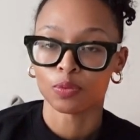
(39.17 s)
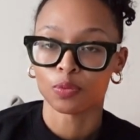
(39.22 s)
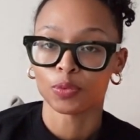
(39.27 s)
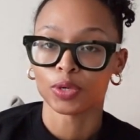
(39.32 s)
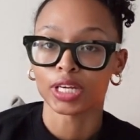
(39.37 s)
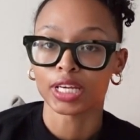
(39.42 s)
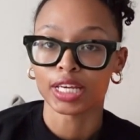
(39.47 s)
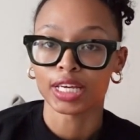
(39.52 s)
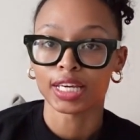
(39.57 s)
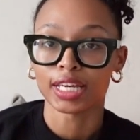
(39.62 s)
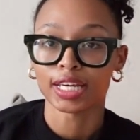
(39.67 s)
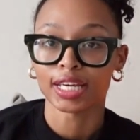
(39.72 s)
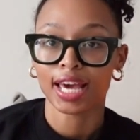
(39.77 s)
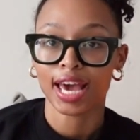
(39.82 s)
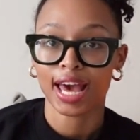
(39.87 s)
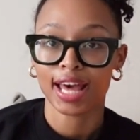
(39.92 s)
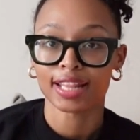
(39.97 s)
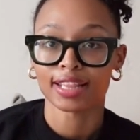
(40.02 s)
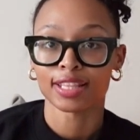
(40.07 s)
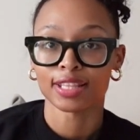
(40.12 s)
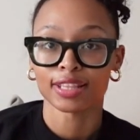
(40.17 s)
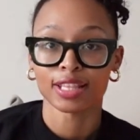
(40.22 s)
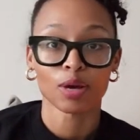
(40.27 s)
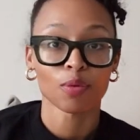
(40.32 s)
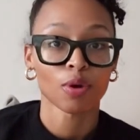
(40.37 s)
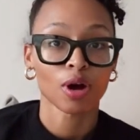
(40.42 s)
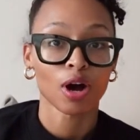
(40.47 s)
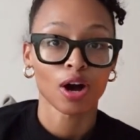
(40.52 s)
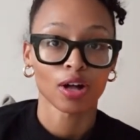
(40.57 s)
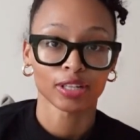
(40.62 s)
they
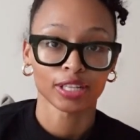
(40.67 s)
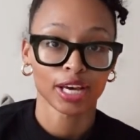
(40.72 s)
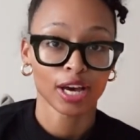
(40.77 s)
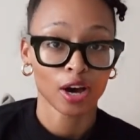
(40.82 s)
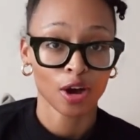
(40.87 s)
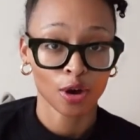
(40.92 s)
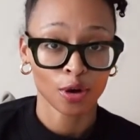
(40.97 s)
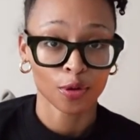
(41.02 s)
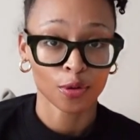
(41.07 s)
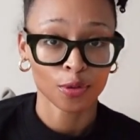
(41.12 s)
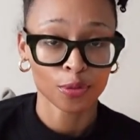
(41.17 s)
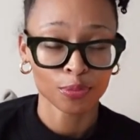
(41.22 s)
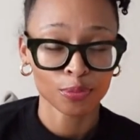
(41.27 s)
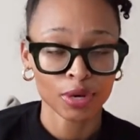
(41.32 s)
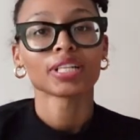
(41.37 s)
were all at home.